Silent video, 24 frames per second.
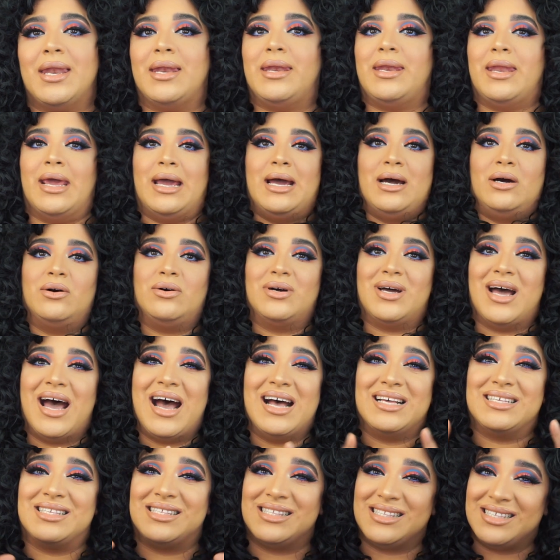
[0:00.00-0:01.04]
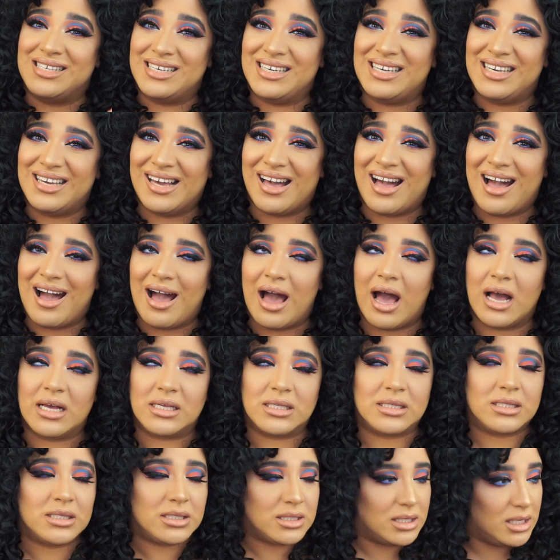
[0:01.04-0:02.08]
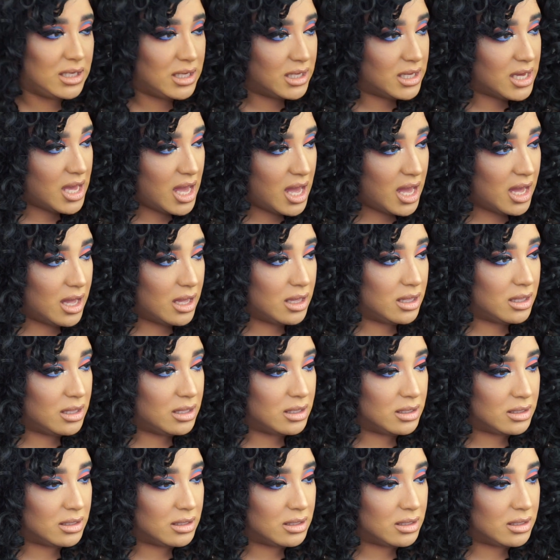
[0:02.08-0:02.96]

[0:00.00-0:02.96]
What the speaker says: Now, I see ya. I see ya.